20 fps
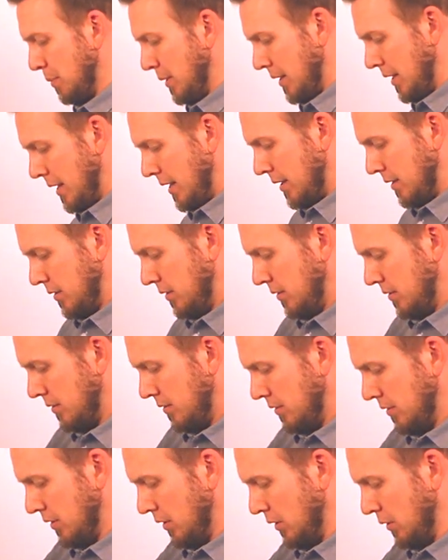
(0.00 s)
but then
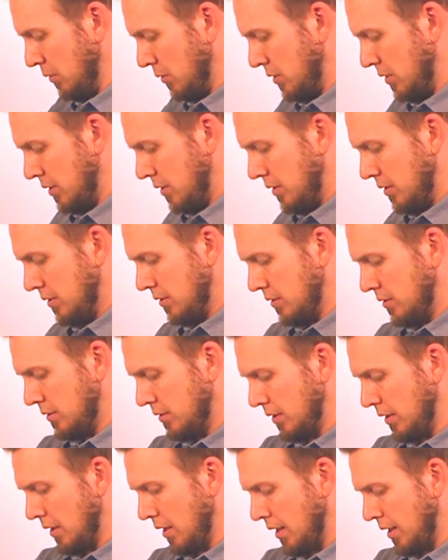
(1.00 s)
you loosen
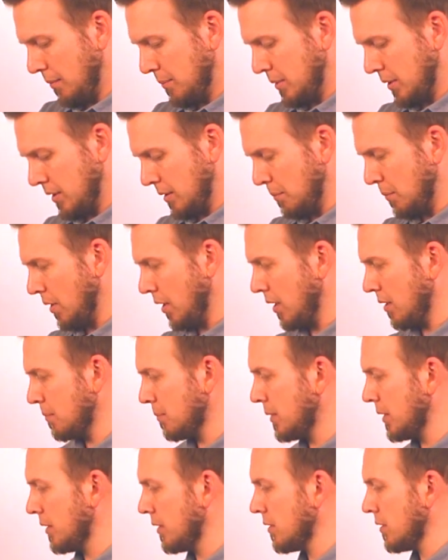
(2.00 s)
the knobs on the
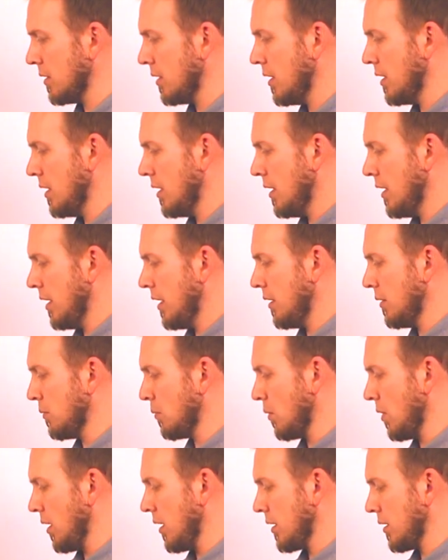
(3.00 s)
bottom here
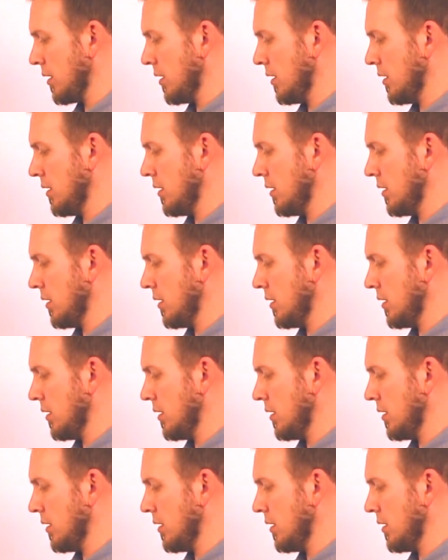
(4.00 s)
and rock